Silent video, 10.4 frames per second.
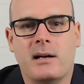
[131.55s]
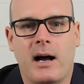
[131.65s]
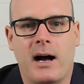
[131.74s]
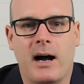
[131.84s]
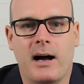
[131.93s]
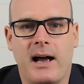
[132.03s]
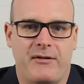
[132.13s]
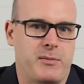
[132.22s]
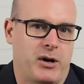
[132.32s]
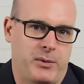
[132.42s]

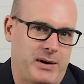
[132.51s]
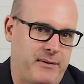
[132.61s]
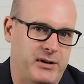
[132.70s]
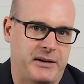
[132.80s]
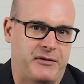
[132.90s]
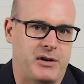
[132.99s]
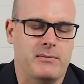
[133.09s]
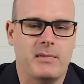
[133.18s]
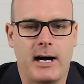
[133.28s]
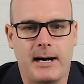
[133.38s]
Everybody would have a
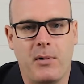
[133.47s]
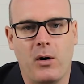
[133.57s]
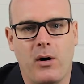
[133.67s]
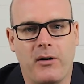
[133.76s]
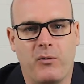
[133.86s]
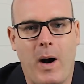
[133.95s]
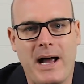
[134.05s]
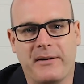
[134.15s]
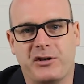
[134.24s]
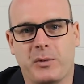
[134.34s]
different
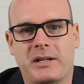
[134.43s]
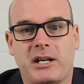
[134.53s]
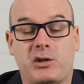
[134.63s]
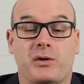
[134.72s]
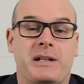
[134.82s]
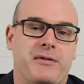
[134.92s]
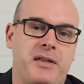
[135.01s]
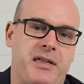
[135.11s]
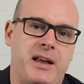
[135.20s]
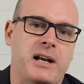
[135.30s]
way of doing this or
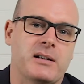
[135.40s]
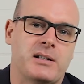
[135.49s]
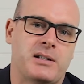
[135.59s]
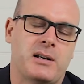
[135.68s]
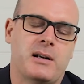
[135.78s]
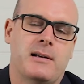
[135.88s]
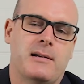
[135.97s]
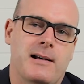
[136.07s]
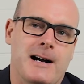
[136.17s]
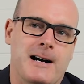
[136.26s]
different things
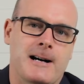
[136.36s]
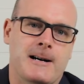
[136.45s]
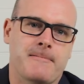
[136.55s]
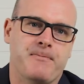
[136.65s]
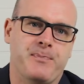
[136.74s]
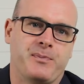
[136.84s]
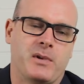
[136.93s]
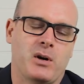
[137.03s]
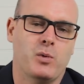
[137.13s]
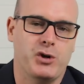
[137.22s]

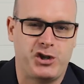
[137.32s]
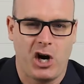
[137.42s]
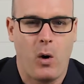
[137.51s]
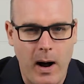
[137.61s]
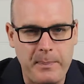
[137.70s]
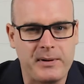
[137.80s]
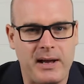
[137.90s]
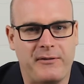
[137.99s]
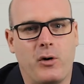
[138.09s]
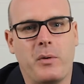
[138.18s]
would show up,
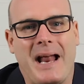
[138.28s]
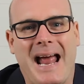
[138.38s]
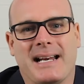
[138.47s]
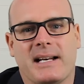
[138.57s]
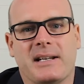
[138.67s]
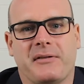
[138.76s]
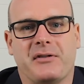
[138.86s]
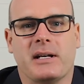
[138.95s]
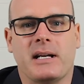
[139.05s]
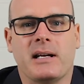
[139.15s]
therefore we would handle it
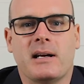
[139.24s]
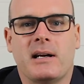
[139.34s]
differently.